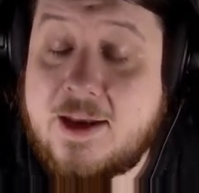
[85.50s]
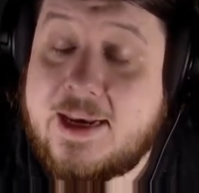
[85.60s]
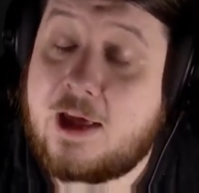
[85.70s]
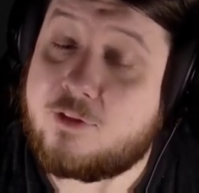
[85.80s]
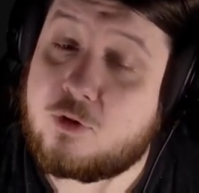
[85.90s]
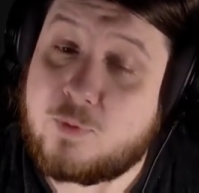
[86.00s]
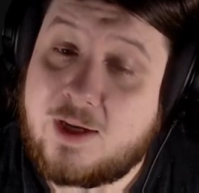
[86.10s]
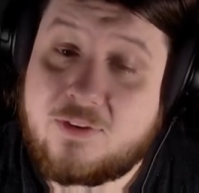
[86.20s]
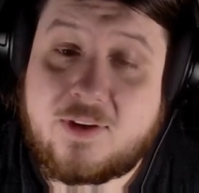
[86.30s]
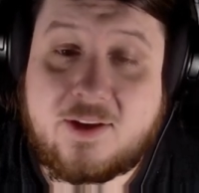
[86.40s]
Now, the
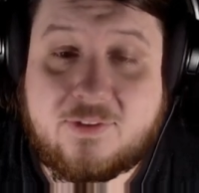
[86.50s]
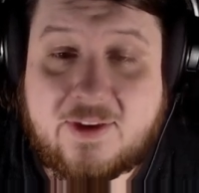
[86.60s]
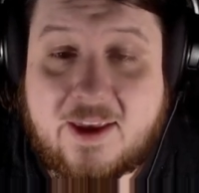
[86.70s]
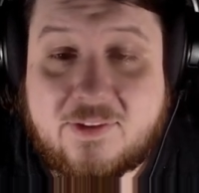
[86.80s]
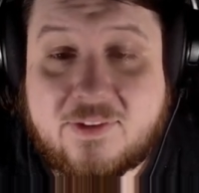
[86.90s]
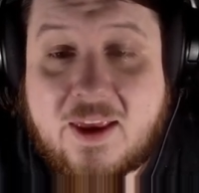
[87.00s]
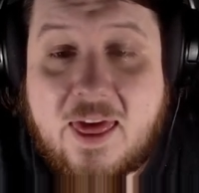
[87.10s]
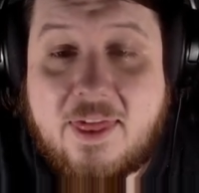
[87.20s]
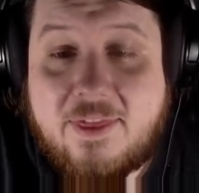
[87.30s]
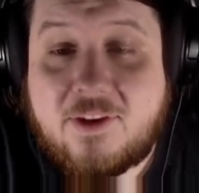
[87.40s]
reasoning says
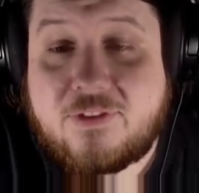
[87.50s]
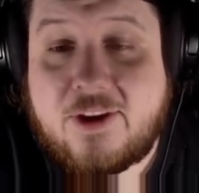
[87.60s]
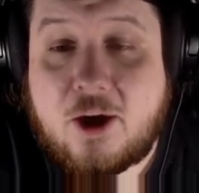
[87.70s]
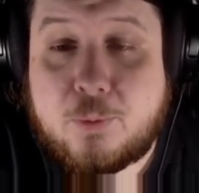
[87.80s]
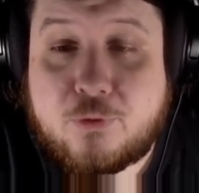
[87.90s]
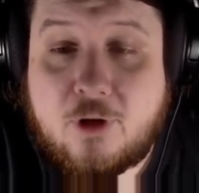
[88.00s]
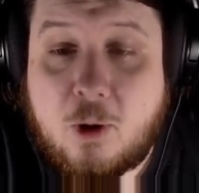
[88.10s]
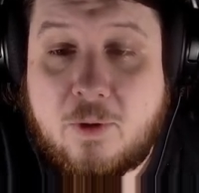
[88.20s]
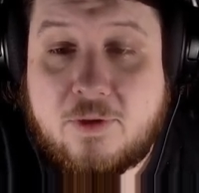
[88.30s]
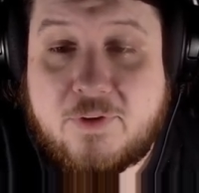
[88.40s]
this helps
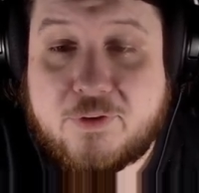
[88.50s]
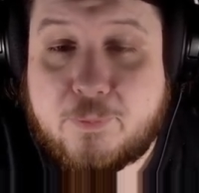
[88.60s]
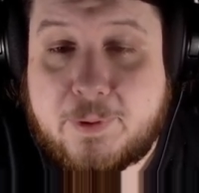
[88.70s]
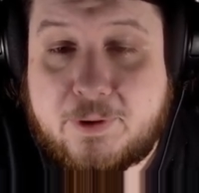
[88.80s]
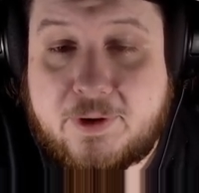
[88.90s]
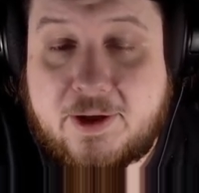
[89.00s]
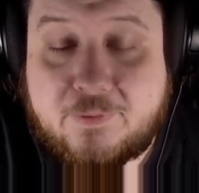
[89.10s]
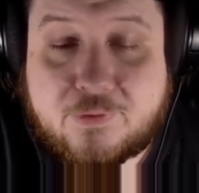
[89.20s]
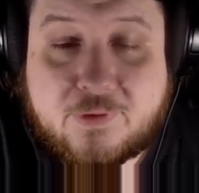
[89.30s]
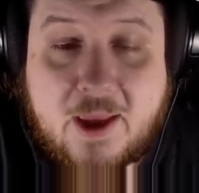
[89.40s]
lower the visibility of
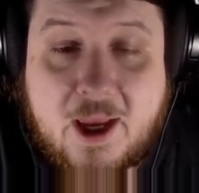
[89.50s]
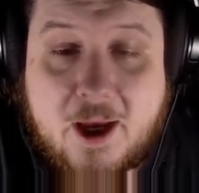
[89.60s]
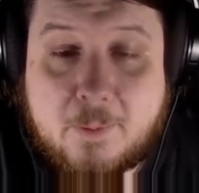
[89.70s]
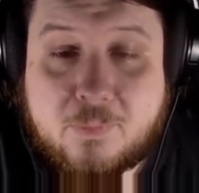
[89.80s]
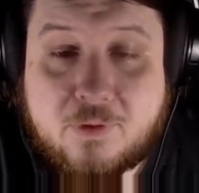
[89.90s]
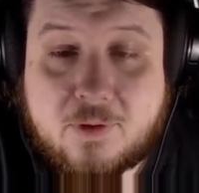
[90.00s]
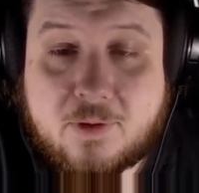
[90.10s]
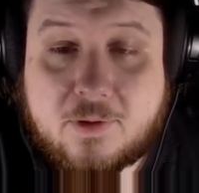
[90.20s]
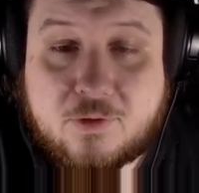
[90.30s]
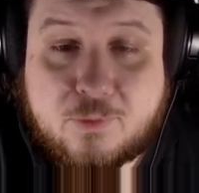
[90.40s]
scams,
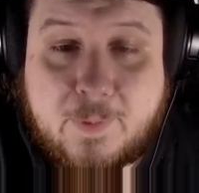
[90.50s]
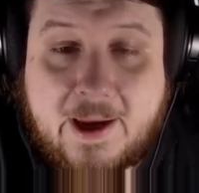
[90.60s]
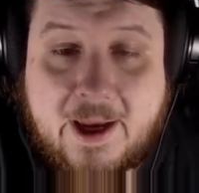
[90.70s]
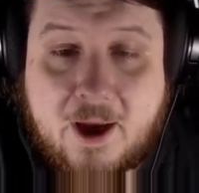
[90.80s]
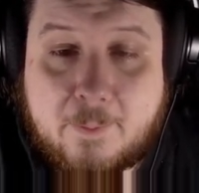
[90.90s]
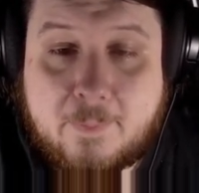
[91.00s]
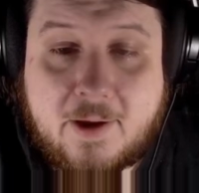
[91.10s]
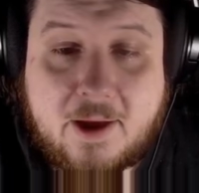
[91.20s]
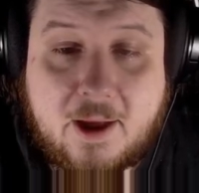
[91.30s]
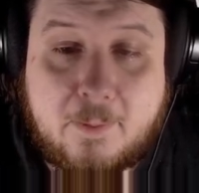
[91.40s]
spam,
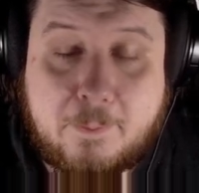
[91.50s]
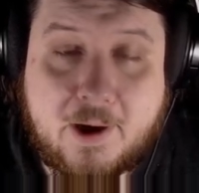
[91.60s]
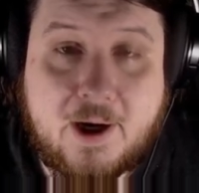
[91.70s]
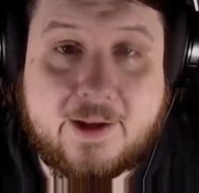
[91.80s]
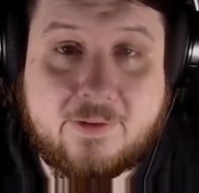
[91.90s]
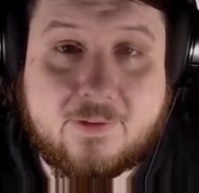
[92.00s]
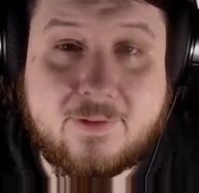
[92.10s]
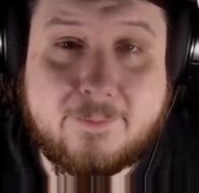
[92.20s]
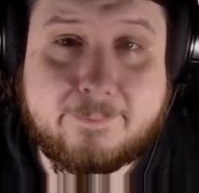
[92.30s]
and bots.